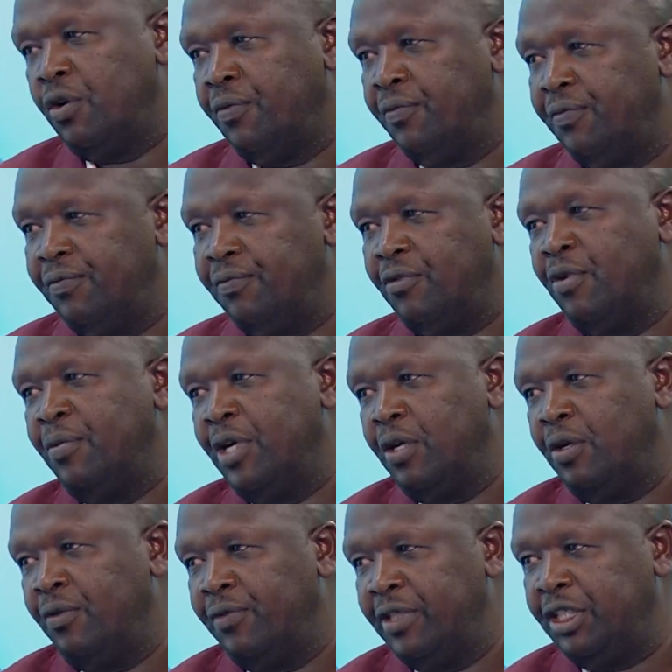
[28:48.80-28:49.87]

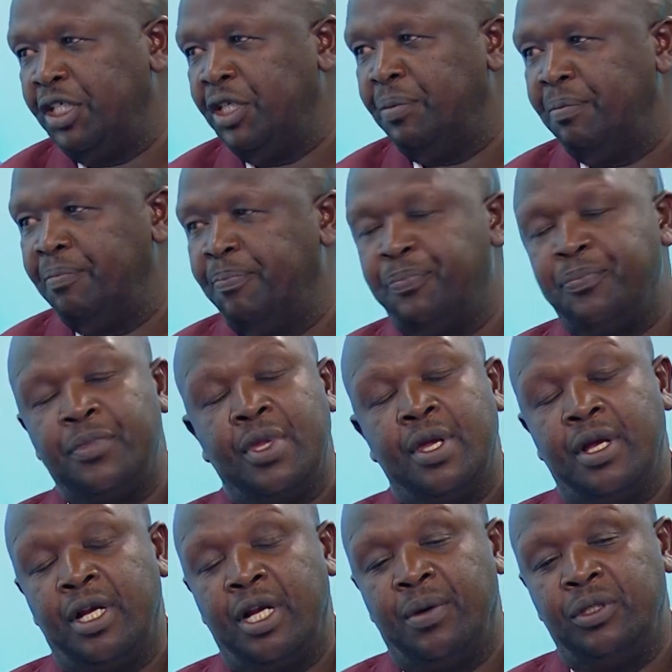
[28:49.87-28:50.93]
of a team.
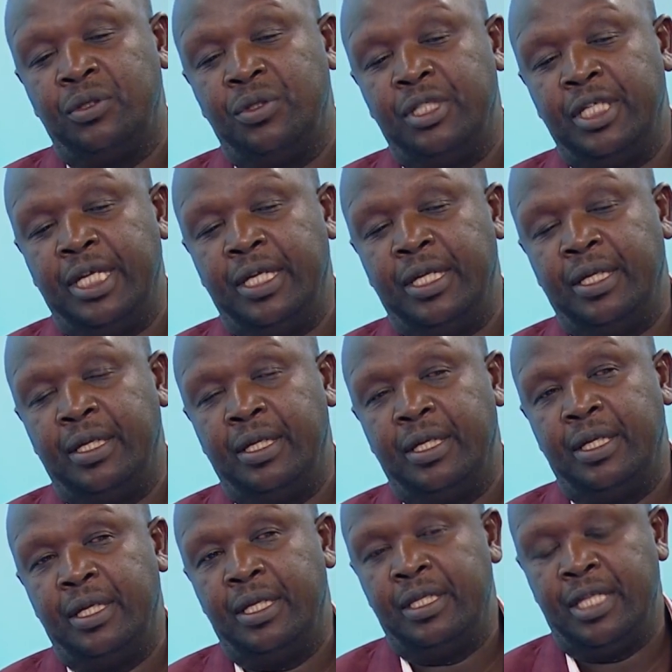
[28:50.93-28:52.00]
And I want to say,
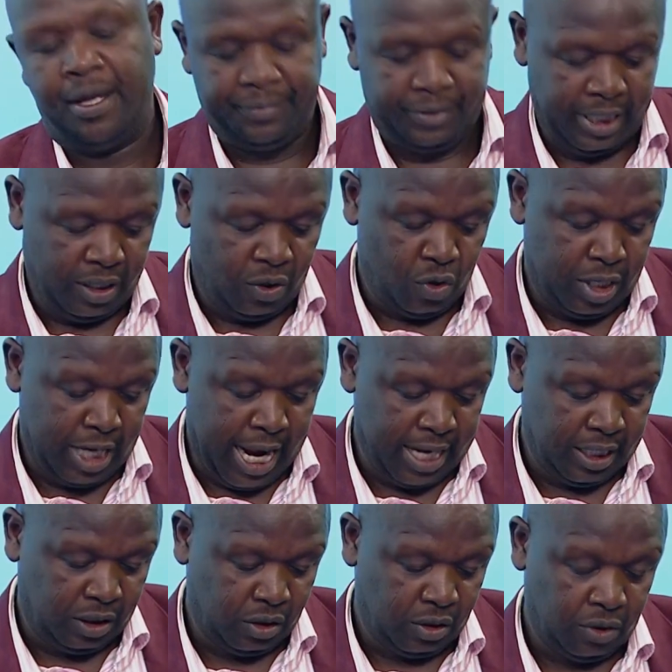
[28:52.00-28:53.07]
they have said on
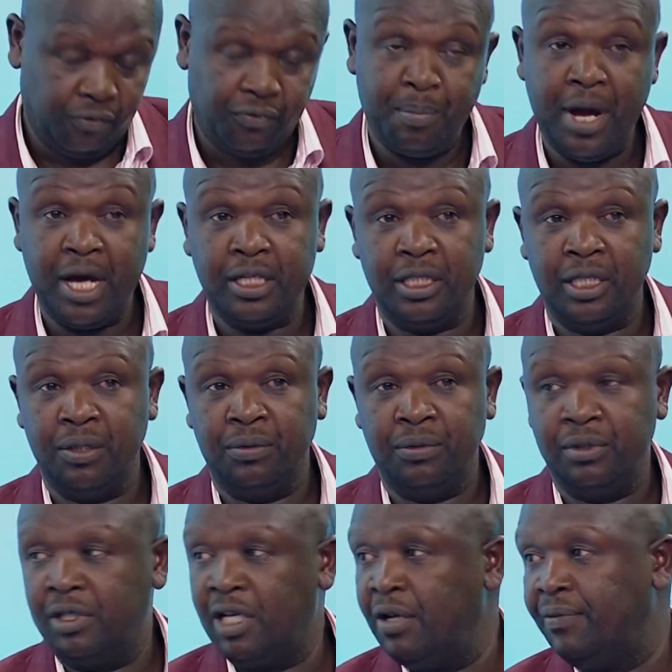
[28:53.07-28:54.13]
9th of March they
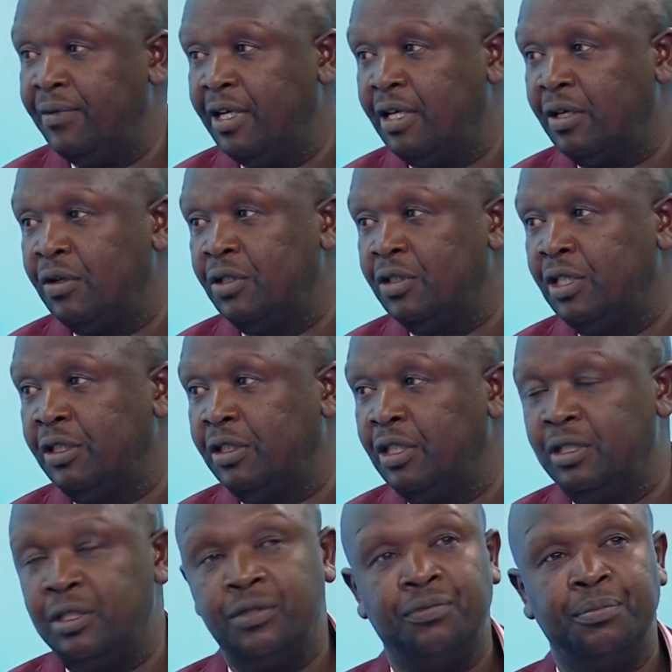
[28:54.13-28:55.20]
will have a
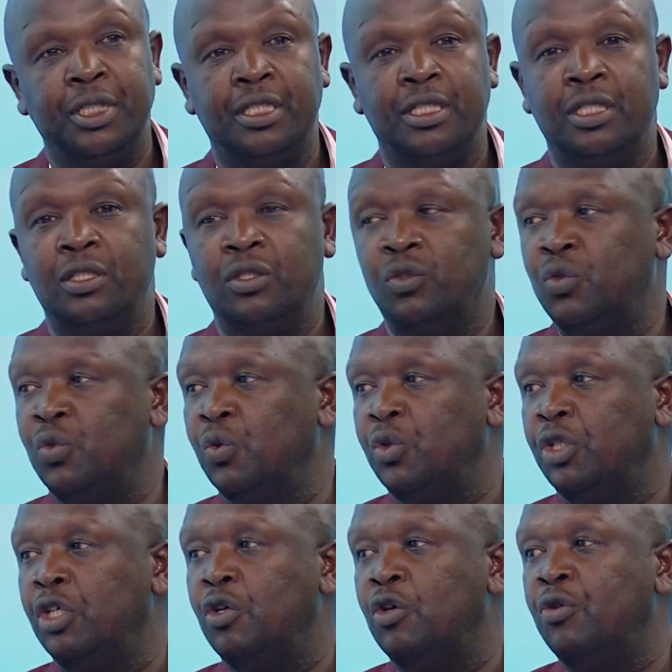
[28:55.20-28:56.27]
consultative meeting to
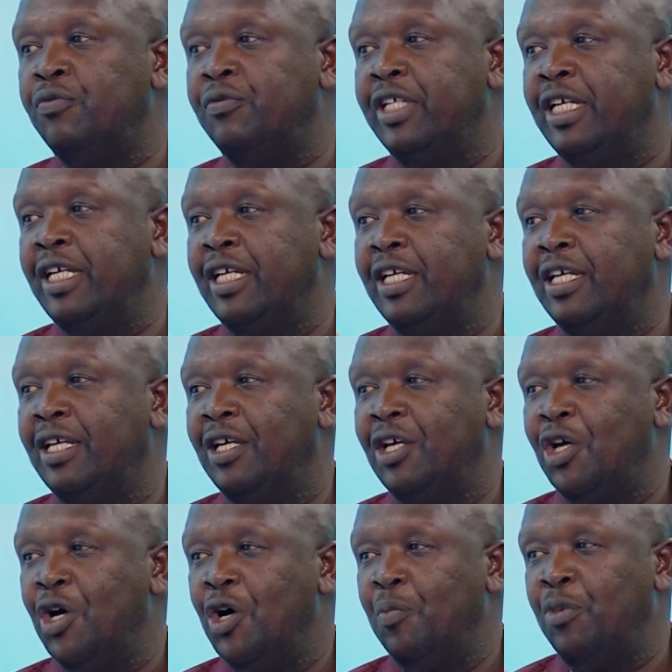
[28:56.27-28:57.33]
kick off the
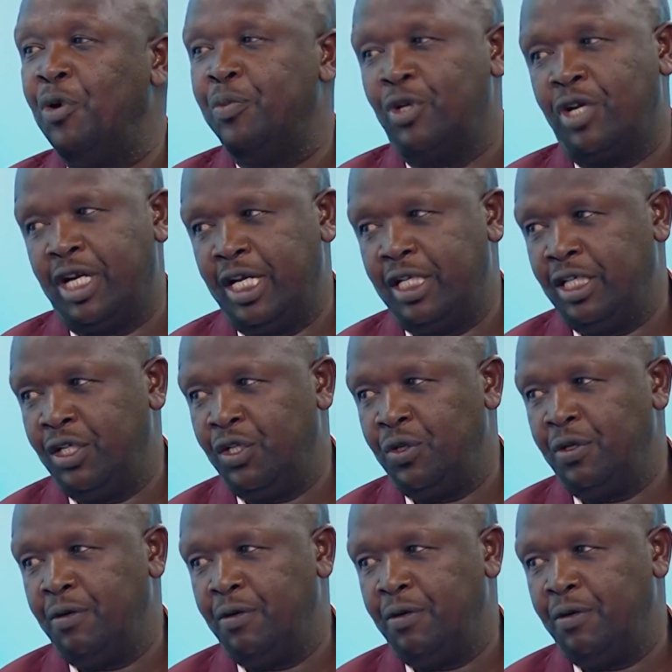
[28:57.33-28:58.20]
popularization.